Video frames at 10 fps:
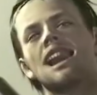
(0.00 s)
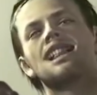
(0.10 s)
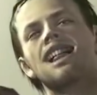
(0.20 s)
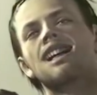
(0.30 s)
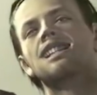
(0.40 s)
to
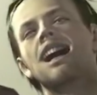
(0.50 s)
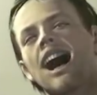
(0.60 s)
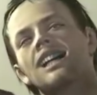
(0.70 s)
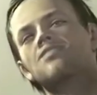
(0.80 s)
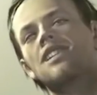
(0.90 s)
literally
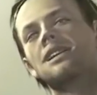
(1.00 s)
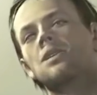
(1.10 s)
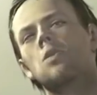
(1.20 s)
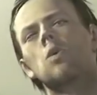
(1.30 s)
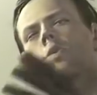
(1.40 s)
not only just
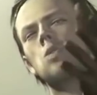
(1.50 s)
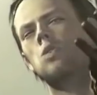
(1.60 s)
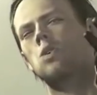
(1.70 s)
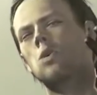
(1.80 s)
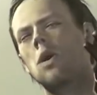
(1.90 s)
like
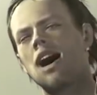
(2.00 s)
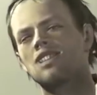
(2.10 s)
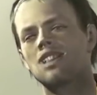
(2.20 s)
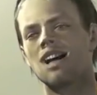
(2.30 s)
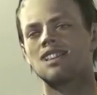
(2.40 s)
bin them
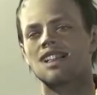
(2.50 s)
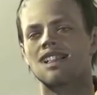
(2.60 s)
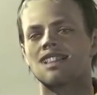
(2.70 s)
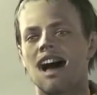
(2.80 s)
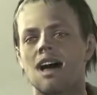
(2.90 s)
off or
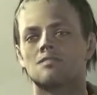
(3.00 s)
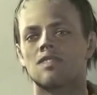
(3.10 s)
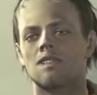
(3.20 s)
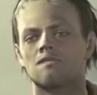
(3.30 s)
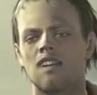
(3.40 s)
kill
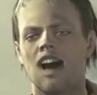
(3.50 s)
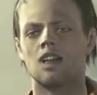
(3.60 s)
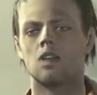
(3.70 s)
them, but he